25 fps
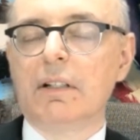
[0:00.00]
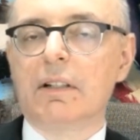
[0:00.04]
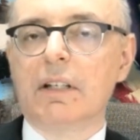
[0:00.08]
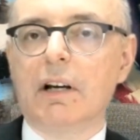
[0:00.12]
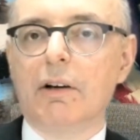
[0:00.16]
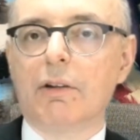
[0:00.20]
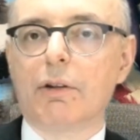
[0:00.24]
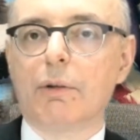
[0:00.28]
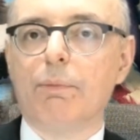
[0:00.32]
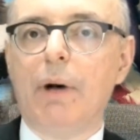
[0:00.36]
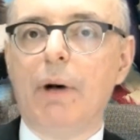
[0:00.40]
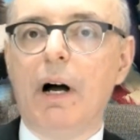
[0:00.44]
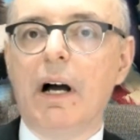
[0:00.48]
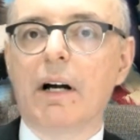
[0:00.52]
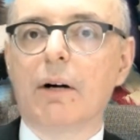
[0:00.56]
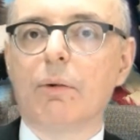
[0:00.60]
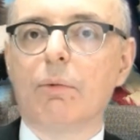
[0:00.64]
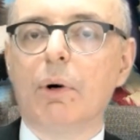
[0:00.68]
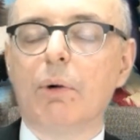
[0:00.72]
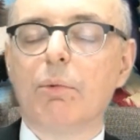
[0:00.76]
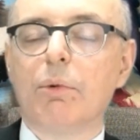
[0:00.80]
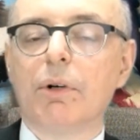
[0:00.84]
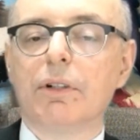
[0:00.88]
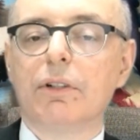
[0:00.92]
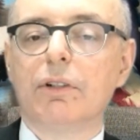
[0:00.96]
the buyer
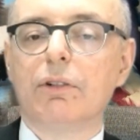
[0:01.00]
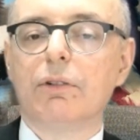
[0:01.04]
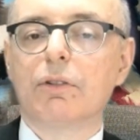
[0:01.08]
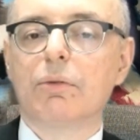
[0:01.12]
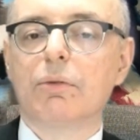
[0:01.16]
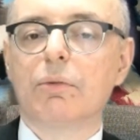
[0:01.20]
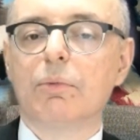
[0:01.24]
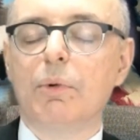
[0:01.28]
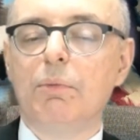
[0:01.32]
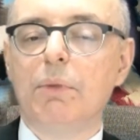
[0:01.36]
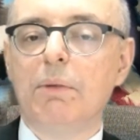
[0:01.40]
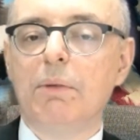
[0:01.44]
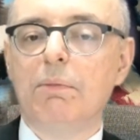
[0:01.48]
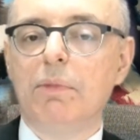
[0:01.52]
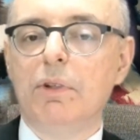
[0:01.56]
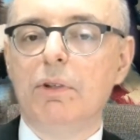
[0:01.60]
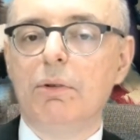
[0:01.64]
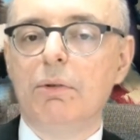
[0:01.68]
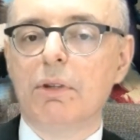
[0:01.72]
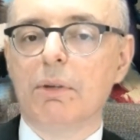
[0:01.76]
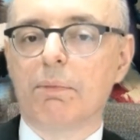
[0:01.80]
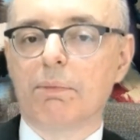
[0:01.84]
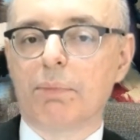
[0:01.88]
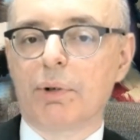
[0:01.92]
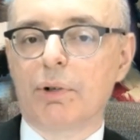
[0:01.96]
what we're going to do is when we
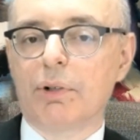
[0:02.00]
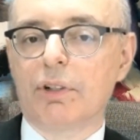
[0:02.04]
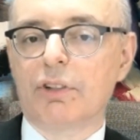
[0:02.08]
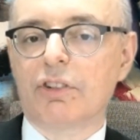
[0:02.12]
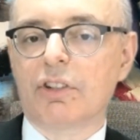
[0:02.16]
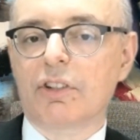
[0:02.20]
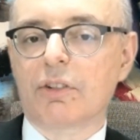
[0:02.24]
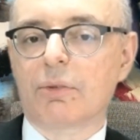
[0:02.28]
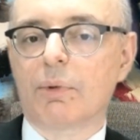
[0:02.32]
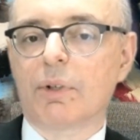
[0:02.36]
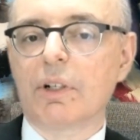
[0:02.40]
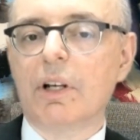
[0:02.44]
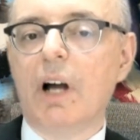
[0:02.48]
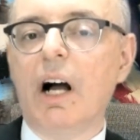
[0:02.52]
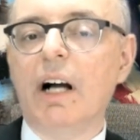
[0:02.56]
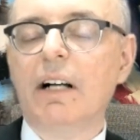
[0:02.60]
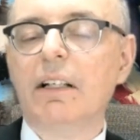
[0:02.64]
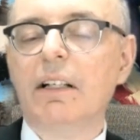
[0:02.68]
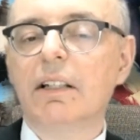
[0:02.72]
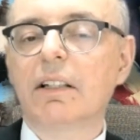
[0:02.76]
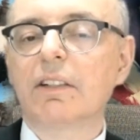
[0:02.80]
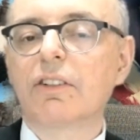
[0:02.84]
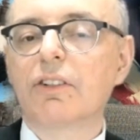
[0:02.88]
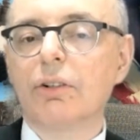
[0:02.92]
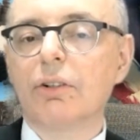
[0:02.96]
do the purchase, we're not
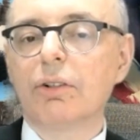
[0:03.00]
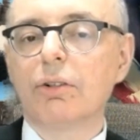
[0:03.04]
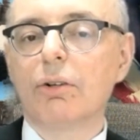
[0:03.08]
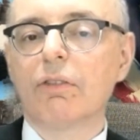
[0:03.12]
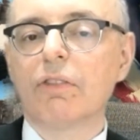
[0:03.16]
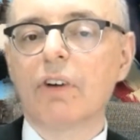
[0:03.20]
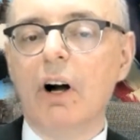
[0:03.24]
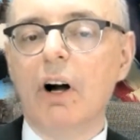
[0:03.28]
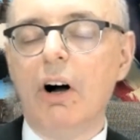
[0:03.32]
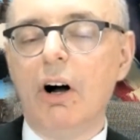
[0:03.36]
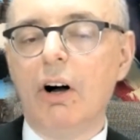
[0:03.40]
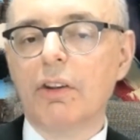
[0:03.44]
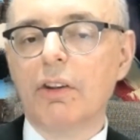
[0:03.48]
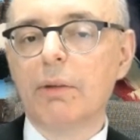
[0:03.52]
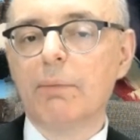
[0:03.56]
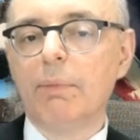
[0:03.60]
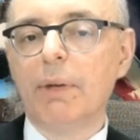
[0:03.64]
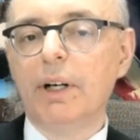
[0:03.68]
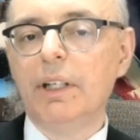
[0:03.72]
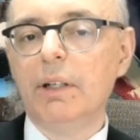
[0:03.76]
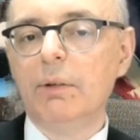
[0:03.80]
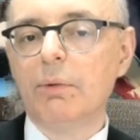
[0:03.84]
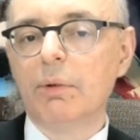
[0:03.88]
going to turn over all the money.